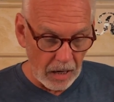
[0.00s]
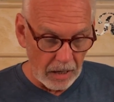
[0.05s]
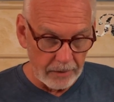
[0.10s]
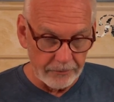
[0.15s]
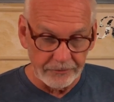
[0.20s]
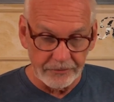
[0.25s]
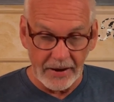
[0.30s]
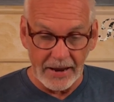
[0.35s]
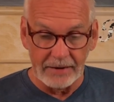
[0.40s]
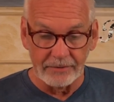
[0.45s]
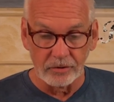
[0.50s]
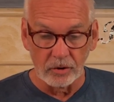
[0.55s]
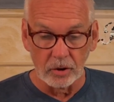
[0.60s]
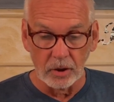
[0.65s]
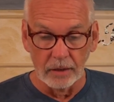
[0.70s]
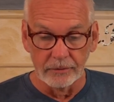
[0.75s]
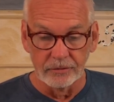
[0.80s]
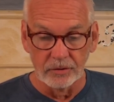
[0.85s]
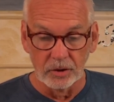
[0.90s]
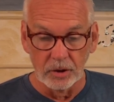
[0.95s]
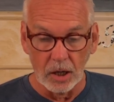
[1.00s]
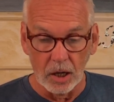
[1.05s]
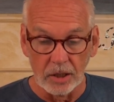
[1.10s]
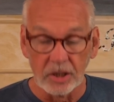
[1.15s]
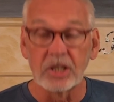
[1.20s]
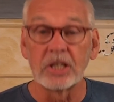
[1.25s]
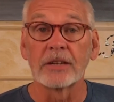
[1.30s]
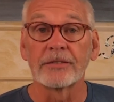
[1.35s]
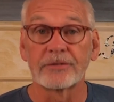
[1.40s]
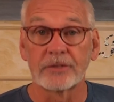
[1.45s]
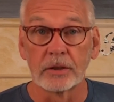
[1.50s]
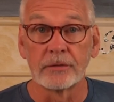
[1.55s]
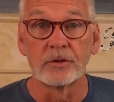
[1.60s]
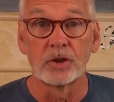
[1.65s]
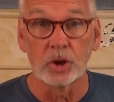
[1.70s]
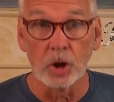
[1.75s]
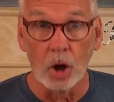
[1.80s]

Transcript: gift of